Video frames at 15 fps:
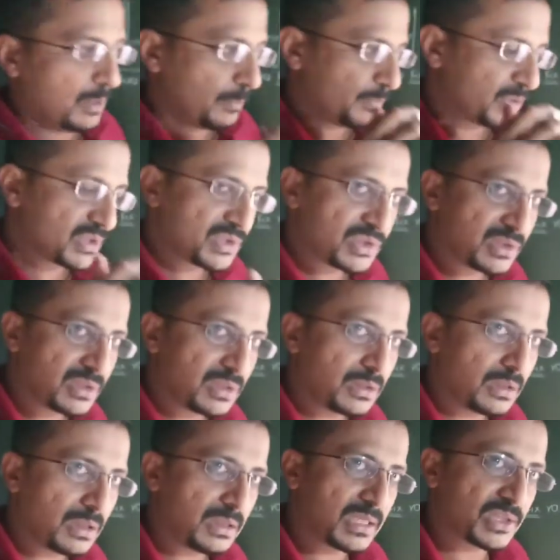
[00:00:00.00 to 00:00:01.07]

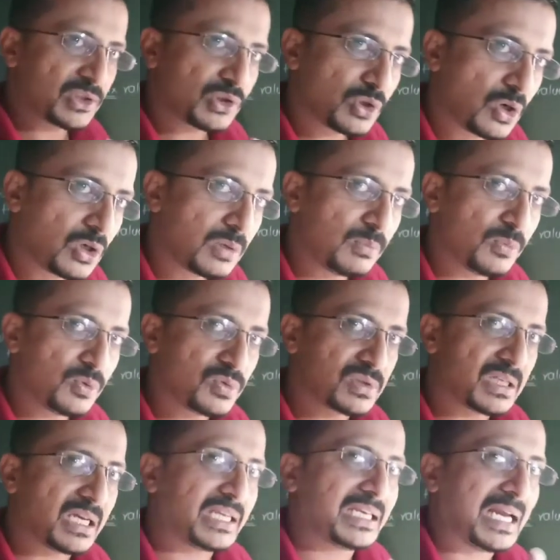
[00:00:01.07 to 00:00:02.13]
piston does not move
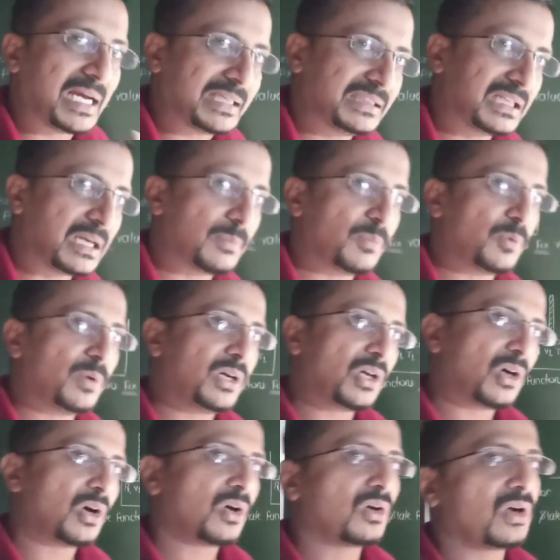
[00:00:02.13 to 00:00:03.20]
in either upward
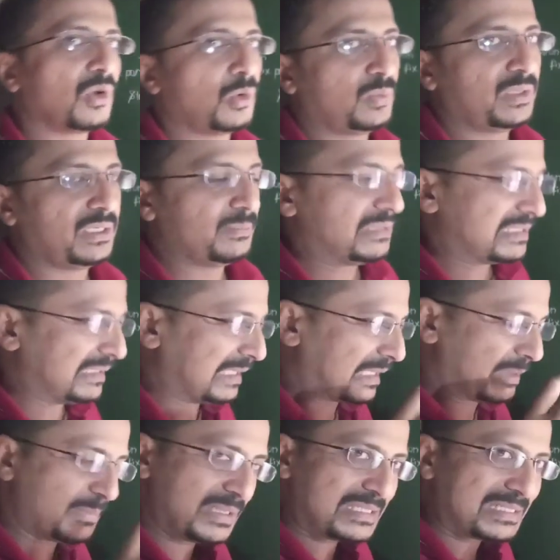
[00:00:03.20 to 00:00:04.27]
or downward. Means it
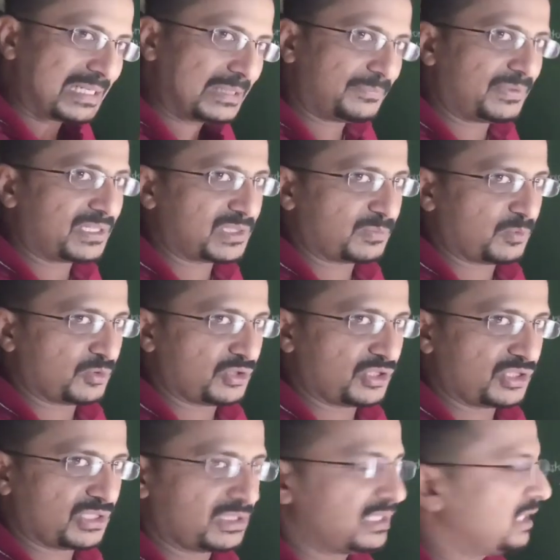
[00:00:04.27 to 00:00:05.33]
remains at fixed
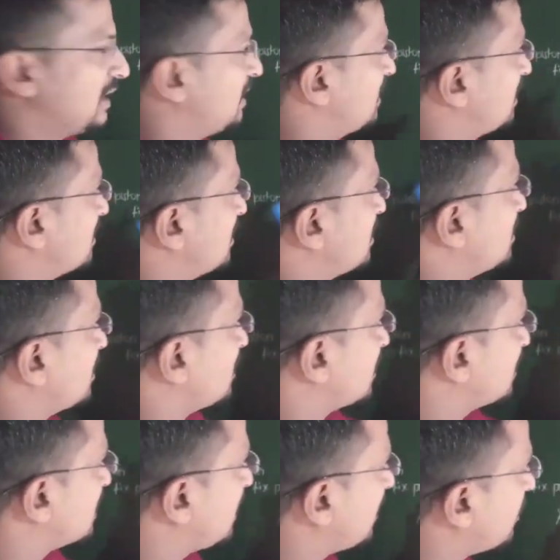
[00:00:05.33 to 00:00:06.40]
position. Such
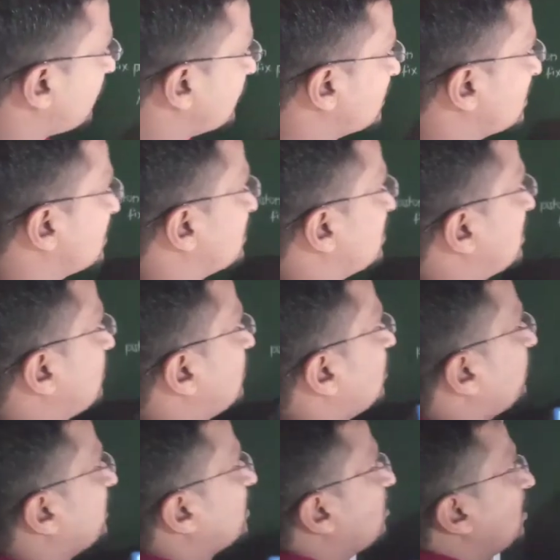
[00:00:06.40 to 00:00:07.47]
state of system
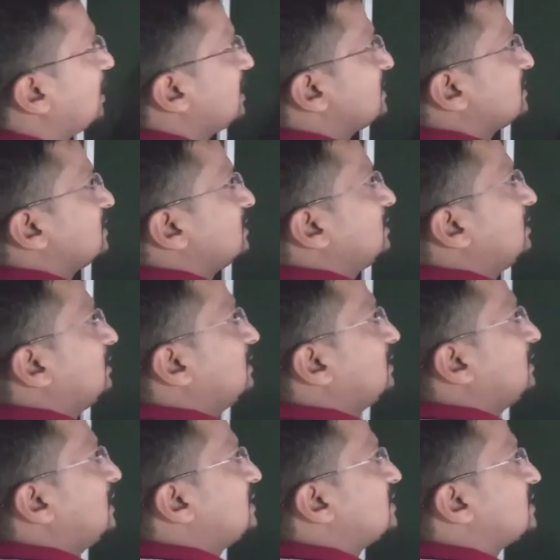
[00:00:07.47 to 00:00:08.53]
we call as
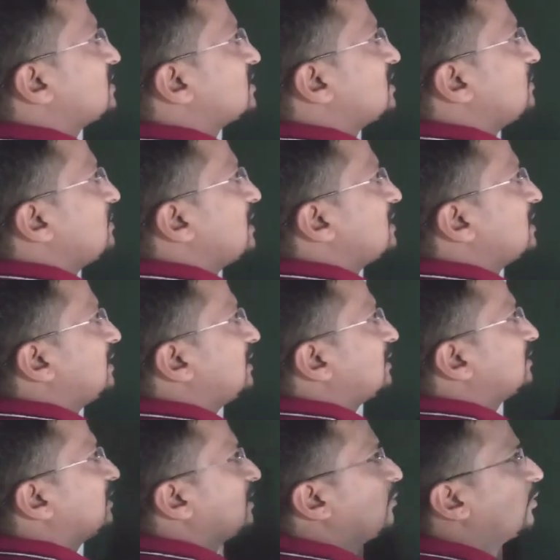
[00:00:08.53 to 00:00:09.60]
that system is under
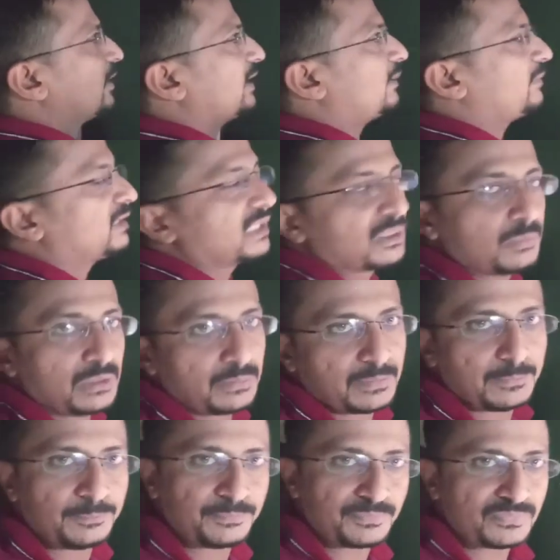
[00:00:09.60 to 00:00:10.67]
thermodynamic equilibrium.
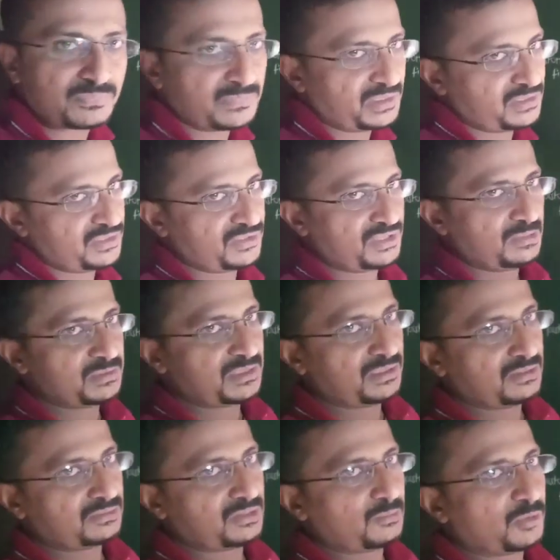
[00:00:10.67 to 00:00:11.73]
That system is
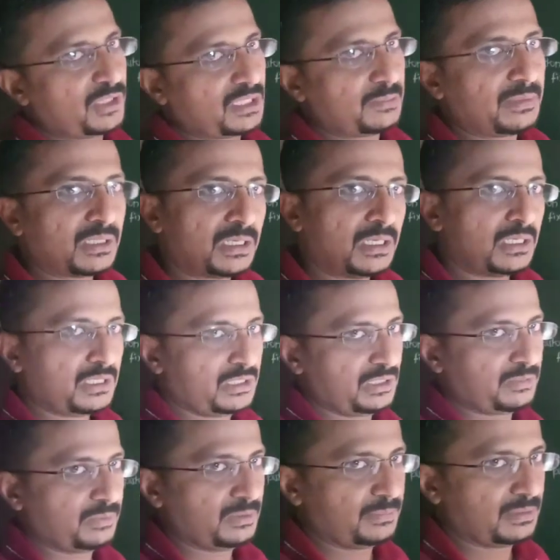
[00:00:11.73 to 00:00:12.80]
under thermodynamic
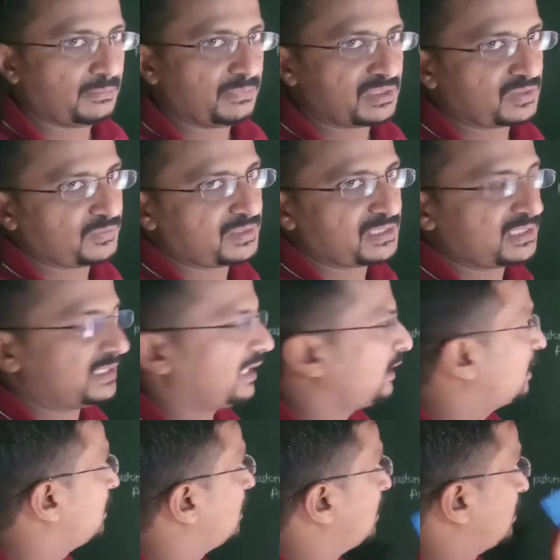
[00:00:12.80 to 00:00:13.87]
equilibrium. Means we say that
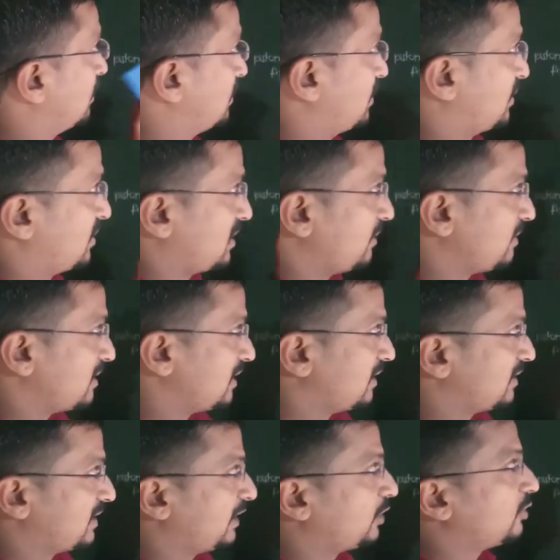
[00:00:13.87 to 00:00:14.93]
the system is
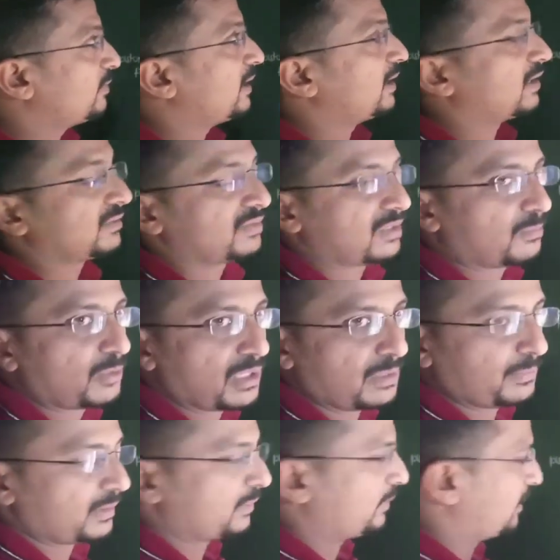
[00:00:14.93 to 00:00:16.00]
said to be under
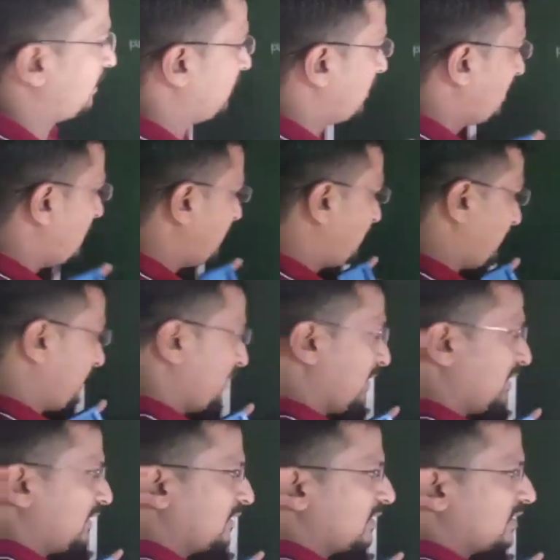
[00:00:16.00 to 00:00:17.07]
thermodynamic equilibrium if
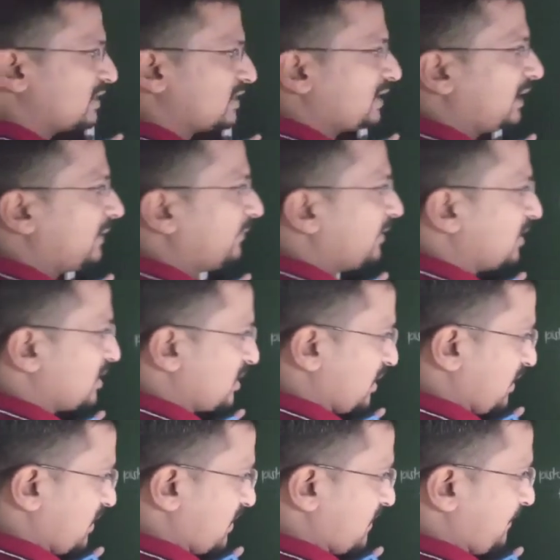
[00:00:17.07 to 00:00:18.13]
the state
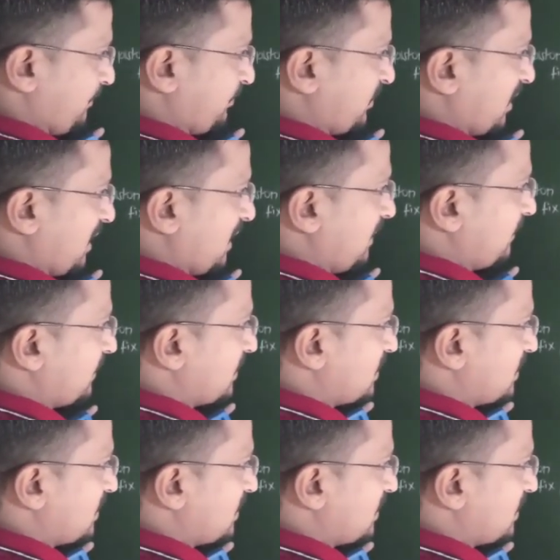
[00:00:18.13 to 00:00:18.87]
functions, do